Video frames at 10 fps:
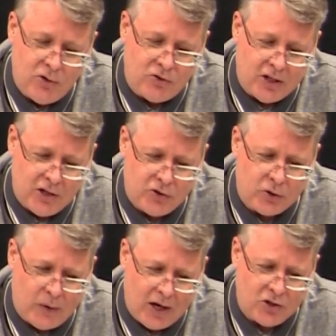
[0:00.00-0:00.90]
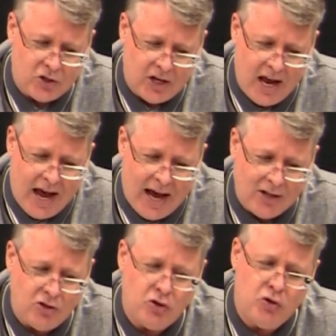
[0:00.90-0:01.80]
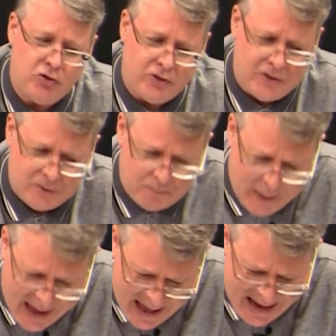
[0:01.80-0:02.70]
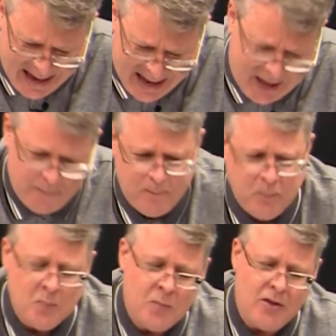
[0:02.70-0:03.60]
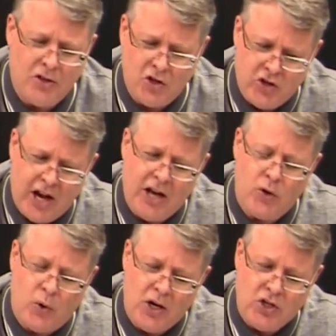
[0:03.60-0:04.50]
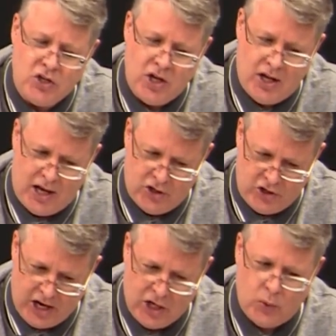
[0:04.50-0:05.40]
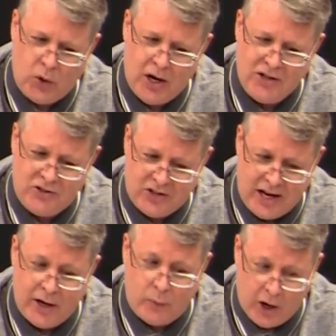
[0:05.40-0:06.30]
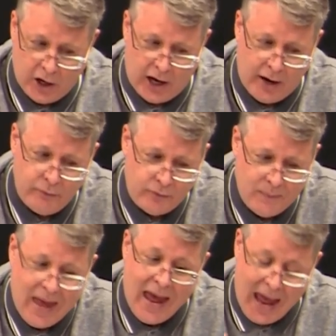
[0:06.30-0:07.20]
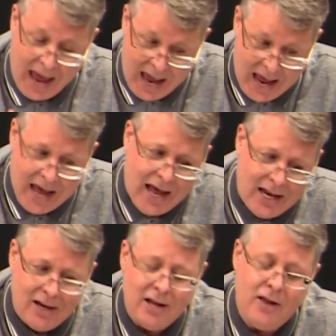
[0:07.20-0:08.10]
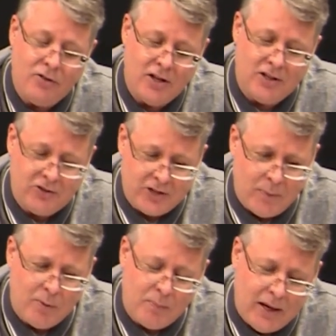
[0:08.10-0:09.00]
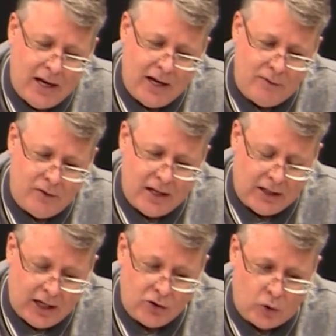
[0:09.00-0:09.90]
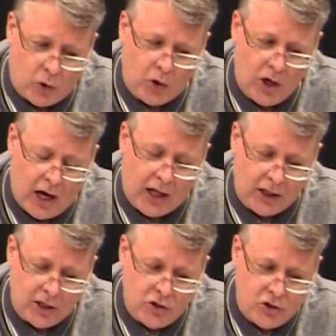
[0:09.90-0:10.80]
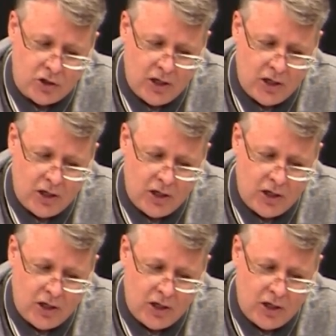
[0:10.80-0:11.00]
the Insurrection Act to suspend the January uh, January Senate runoff and the December meeting of the Electoral College.